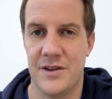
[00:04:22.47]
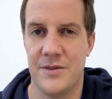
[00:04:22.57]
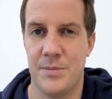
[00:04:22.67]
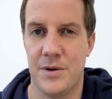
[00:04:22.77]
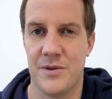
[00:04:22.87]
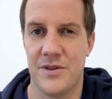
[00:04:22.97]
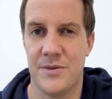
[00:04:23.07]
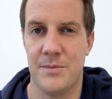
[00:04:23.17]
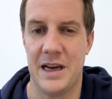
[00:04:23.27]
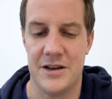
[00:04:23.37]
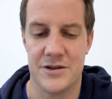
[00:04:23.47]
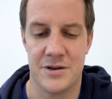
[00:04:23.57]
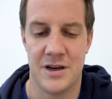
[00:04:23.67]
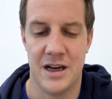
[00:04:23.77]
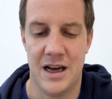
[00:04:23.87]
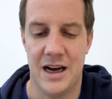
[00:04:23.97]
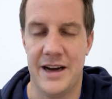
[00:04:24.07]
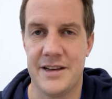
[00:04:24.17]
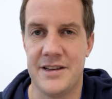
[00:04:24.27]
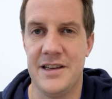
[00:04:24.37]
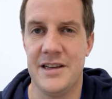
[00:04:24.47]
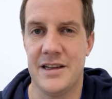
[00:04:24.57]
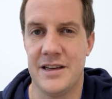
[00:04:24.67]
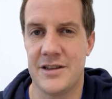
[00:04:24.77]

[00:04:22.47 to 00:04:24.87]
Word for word: this poses major IT,